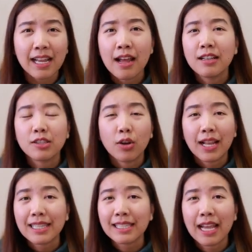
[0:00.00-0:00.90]
So
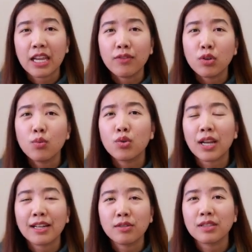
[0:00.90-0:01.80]
let's say if you would
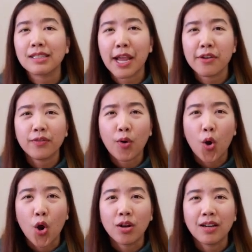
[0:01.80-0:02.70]
like to stay
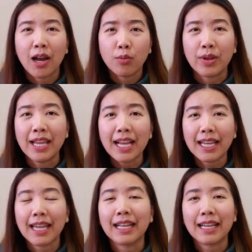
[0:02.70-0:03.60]
for a week,
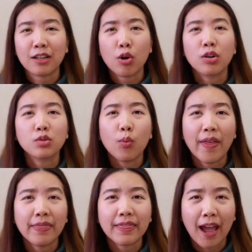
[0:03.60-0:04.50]
it can cost
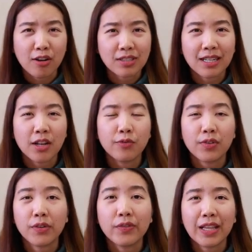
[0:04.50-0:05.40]

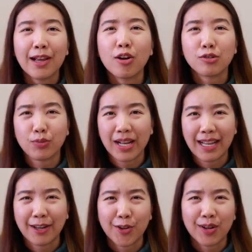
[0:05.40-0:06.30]
1,050
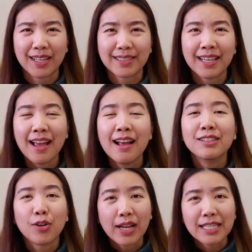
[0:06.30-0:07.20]
Australian dollars.
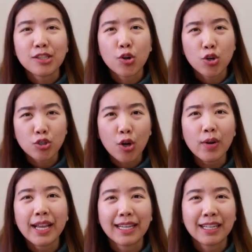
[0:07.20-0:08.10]
So in total,
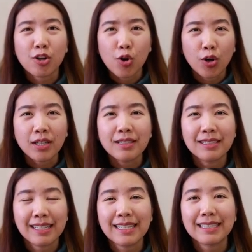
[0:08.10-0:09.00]
it can cost
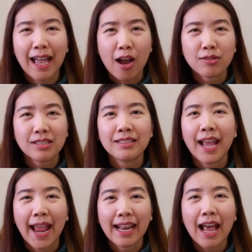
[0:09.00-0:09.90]

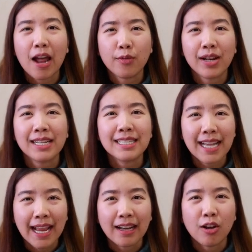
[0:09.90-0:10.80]

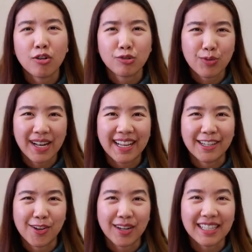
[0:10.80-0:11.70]
6,810 Australian
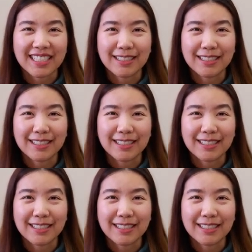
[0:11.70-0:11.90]
dollars.